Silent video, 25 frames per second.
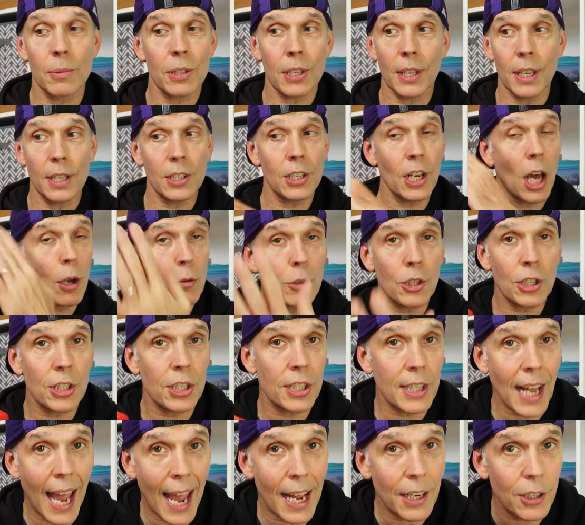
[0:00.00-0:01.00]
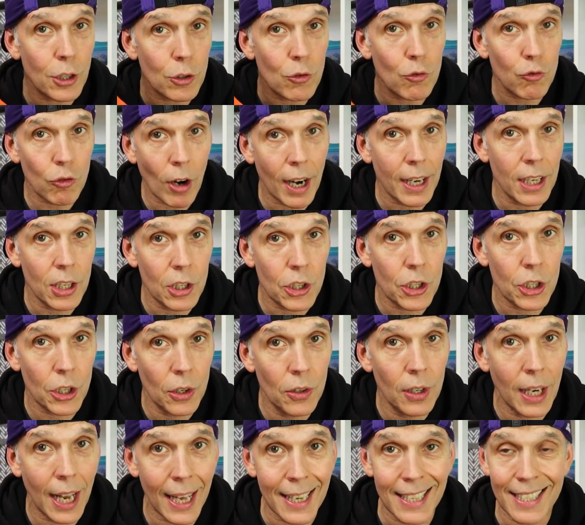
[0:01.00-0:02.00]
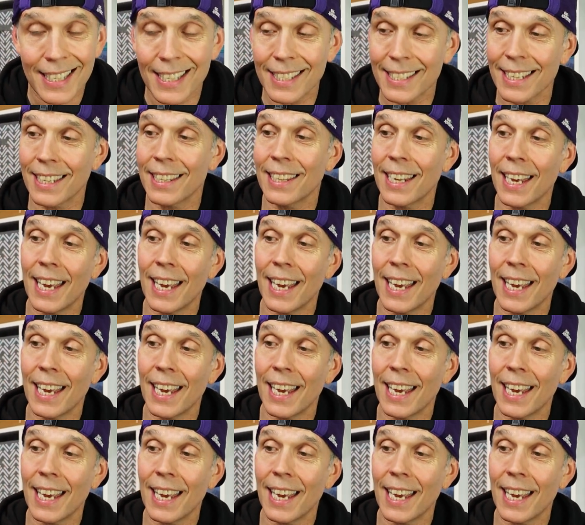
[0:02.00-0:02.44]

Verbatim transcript: so there's no standard running shoe laces in